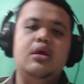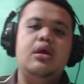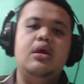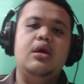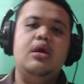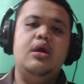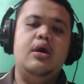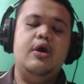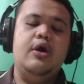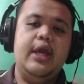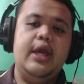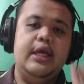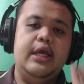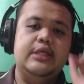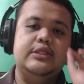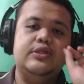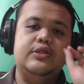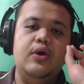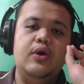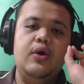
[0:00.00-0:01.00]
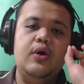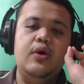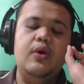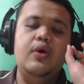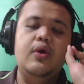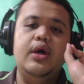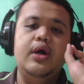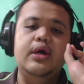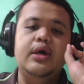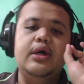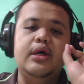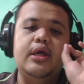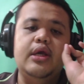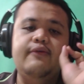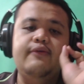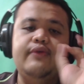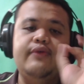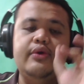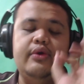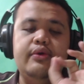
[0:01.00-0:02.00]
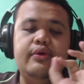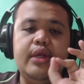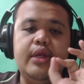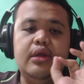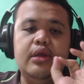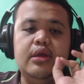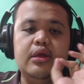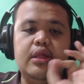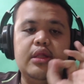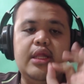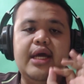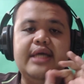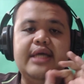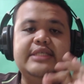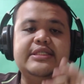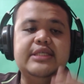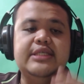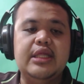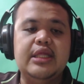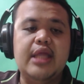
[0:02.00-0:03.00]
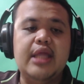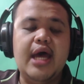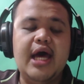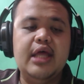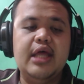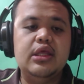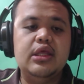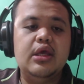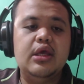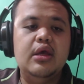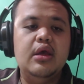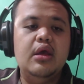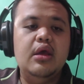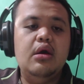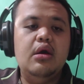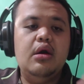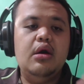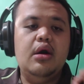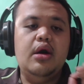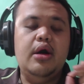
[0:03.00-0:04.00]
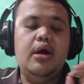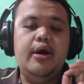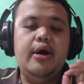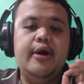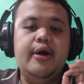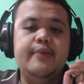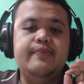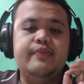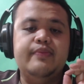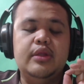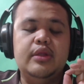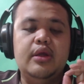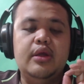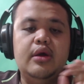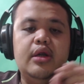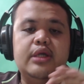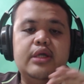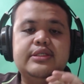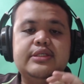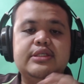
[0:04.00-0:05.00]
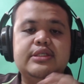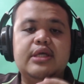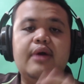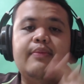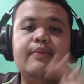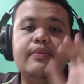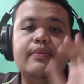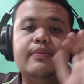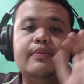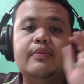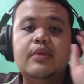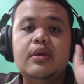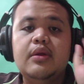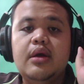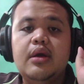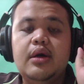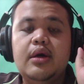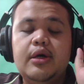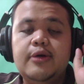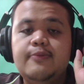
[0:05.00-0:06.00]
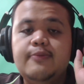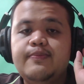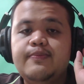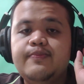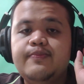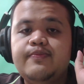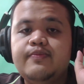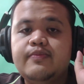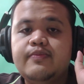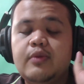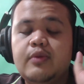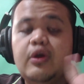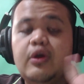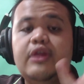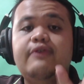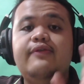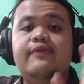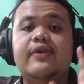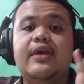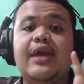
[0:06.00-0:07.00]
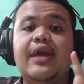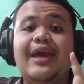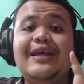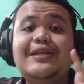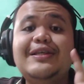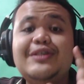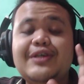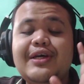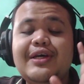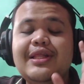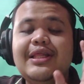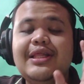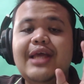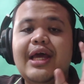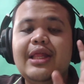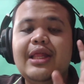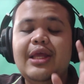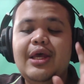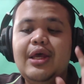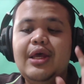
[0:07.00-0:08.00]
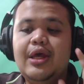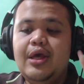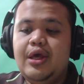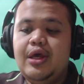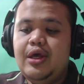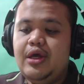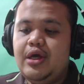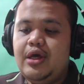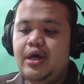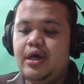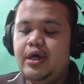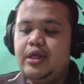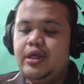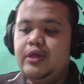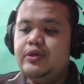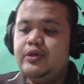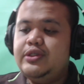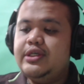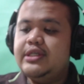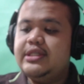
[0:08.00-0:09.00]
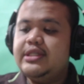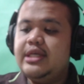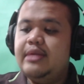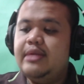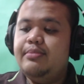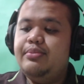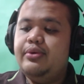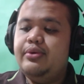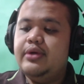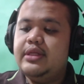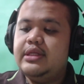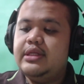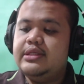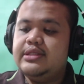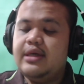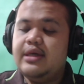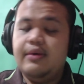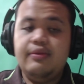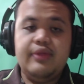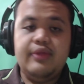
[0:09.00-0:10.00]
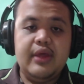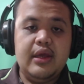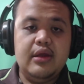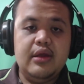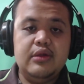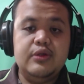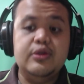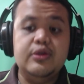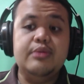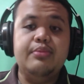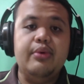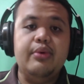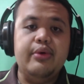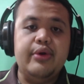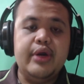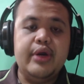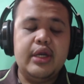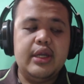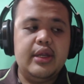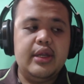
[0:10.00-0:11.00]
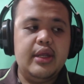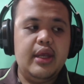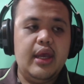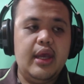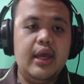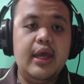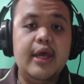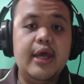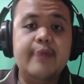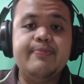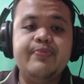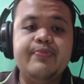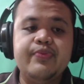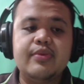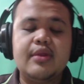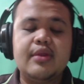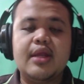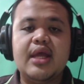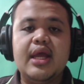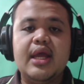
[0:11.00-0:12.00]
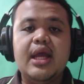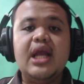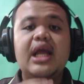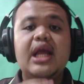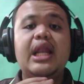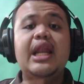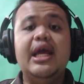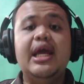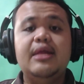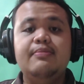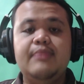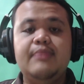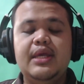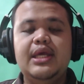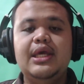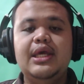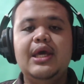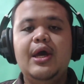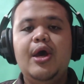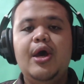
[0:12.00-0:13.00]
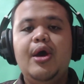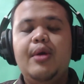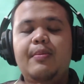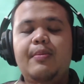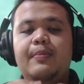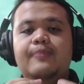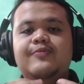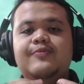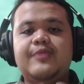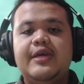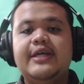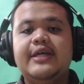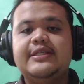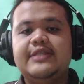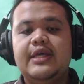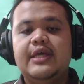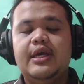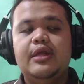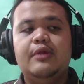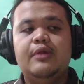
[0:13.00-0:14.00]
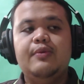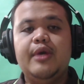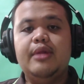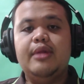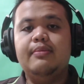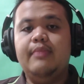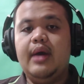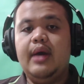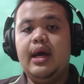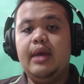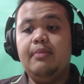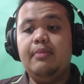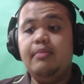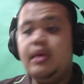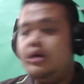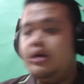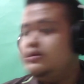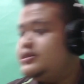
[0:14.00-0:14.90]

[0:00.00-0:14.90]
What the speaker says: Okay, so if you're recognizing that there are some notification that you just input something to the port, and let me test it with my mouse.